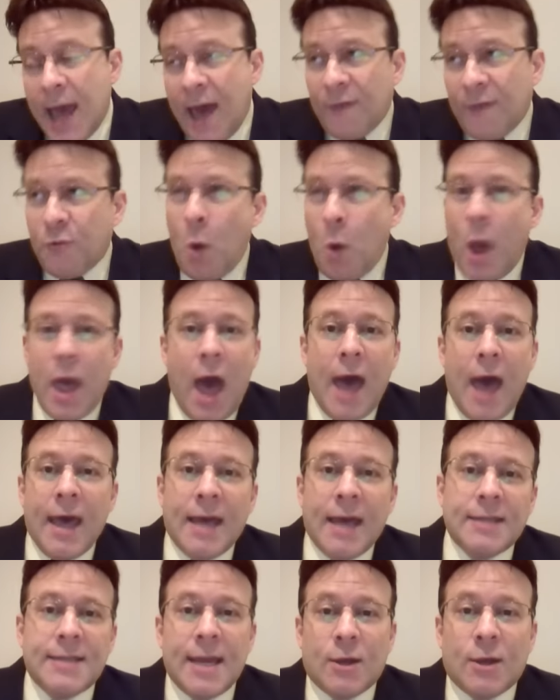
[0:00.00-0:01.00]

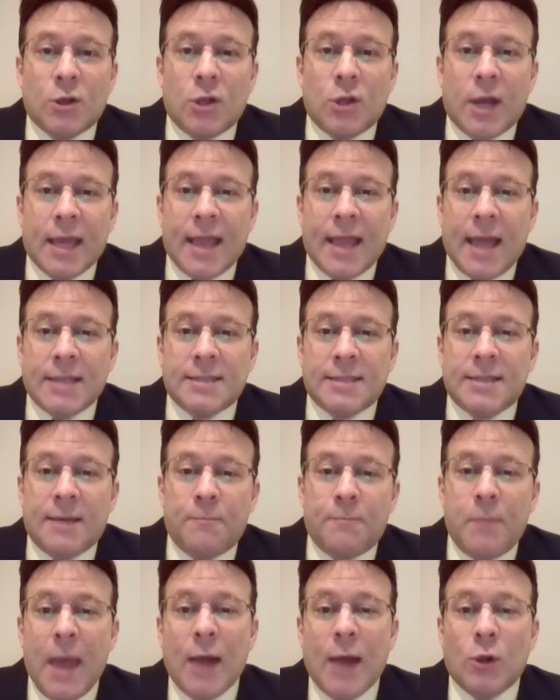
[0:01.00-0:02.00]
FYI, I take a look at
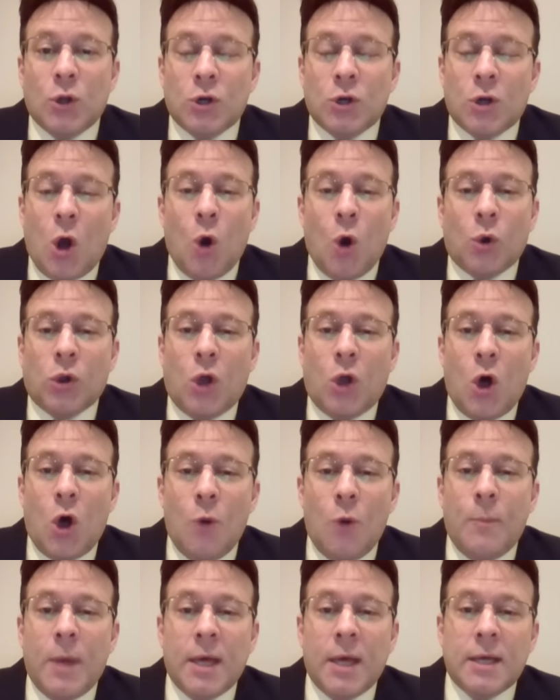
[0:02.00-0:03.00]
that
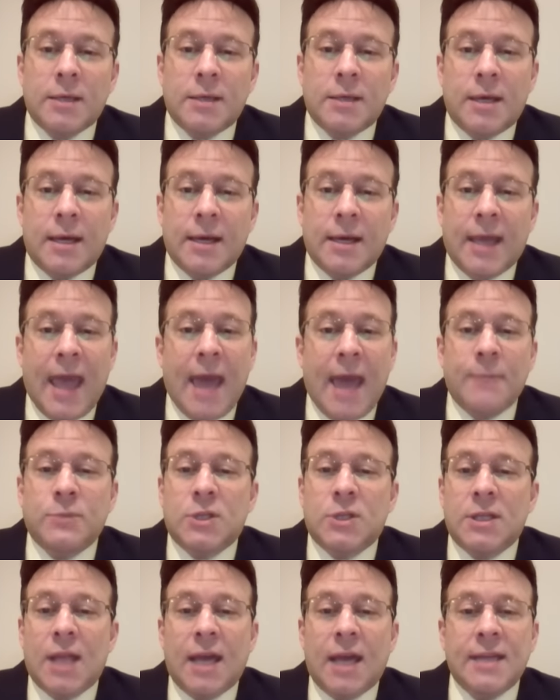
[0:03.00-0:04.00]
Baylor-Oklahoma game
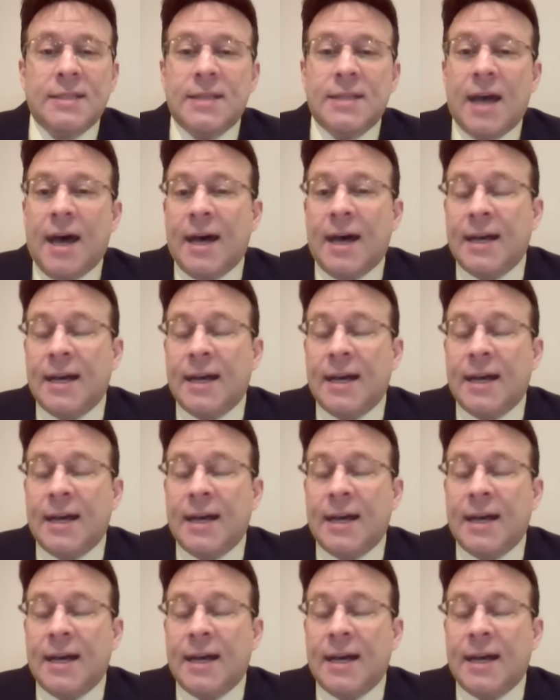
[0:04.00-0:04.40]
tonight.